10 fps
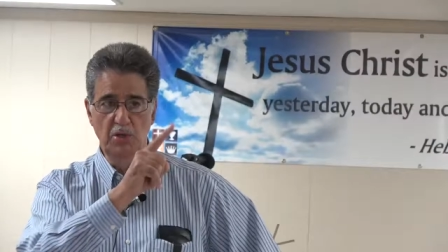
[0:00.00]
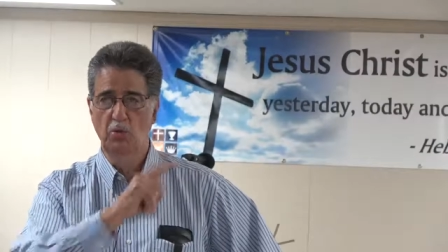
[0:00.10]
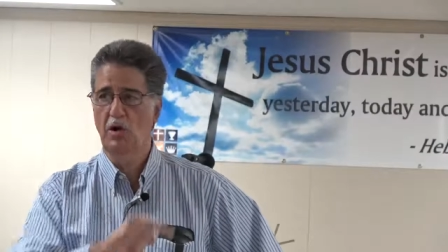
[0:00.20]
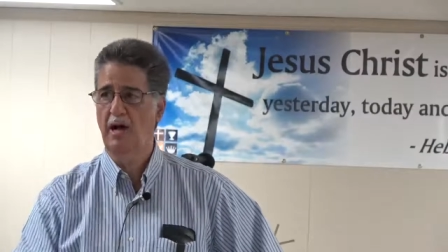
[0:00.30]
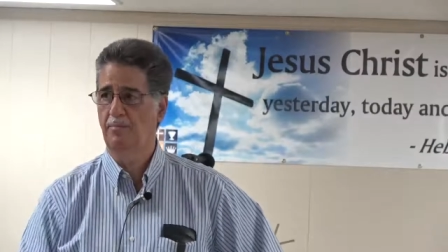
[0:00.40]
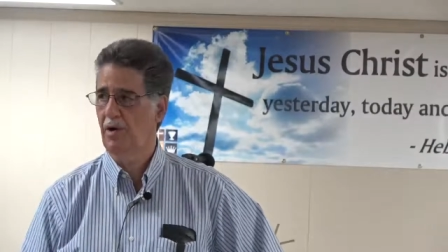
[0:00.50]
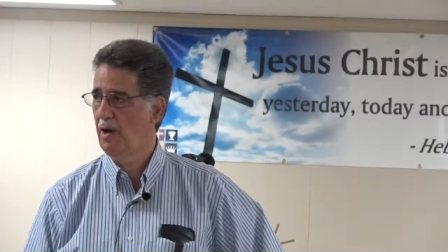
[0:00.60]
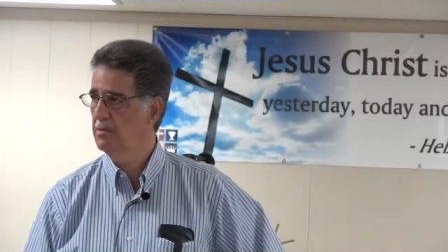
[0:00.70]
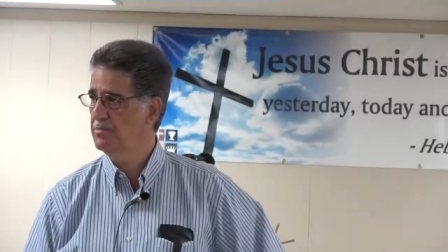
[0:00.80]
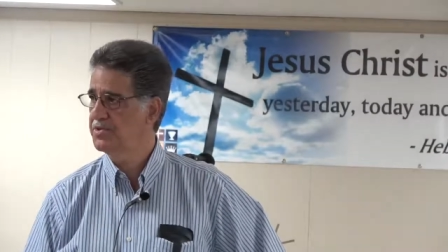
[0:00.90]
you will have
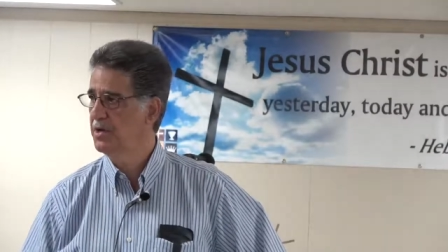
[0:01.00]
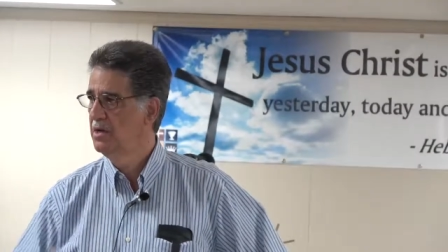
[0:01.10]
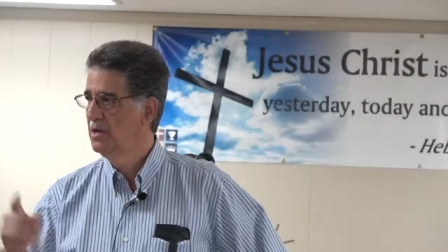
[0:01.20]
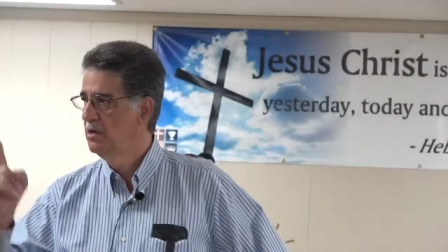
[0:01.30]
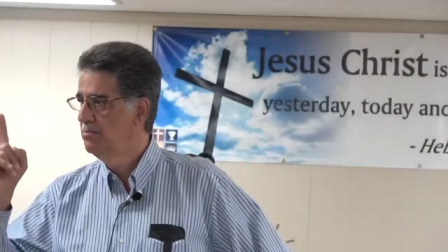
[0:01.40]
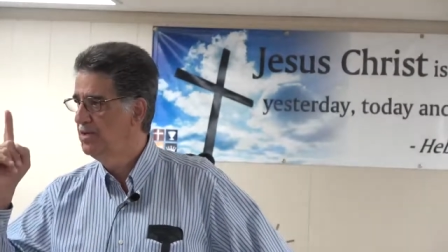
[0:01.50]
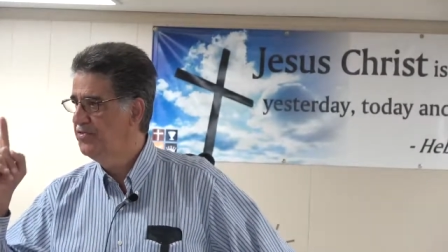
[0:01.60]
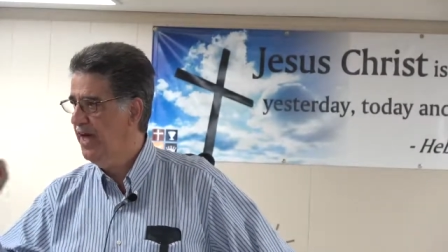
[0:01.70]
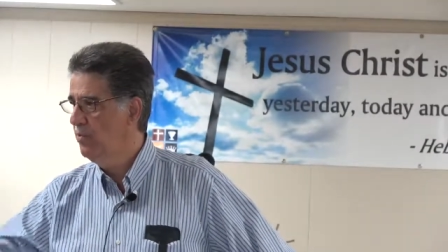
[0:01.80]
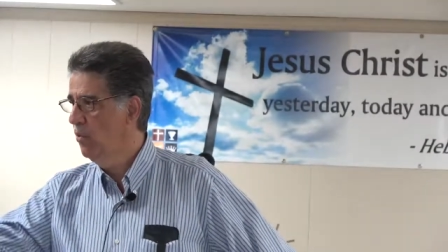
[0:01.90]
problems, but
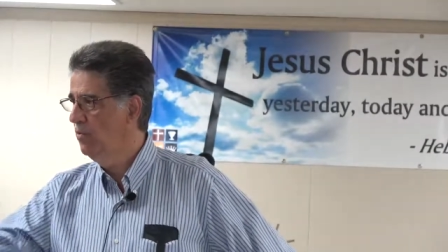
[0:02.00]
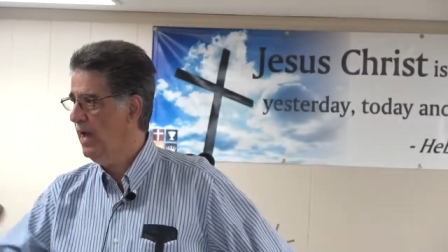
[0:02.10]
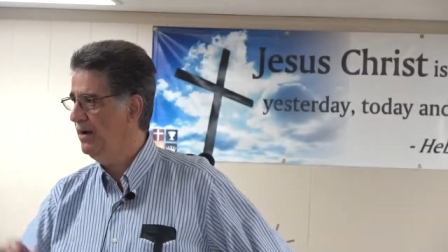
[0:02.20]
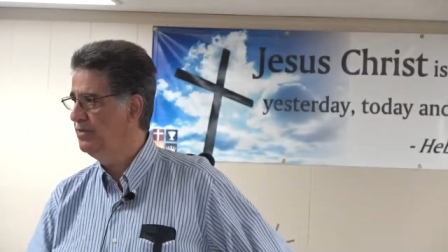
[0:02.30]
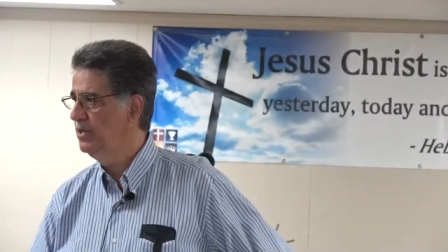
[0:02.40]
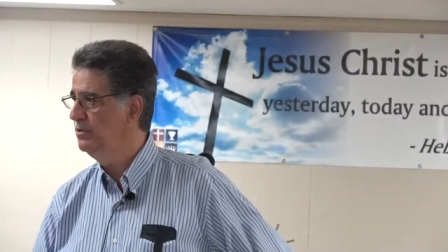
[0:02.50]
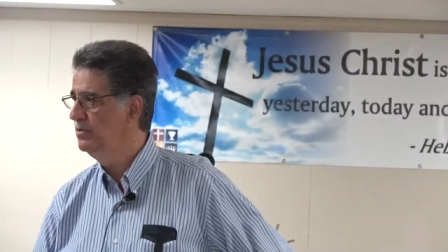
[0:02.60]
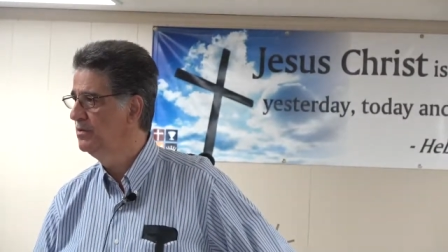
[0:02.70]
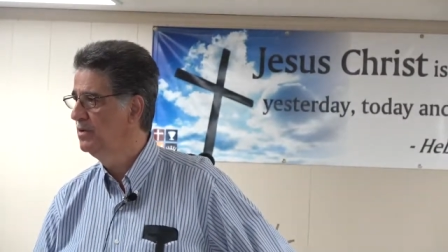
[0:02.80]
they won't have you.